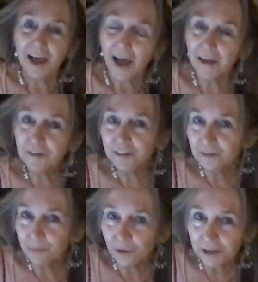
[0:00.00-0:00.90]
And this
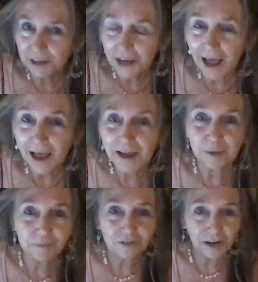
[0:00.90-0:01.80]
morning I
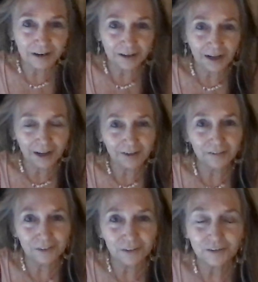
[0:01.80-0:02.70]
am dedicating
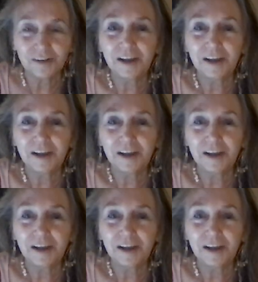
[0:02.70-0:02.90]
this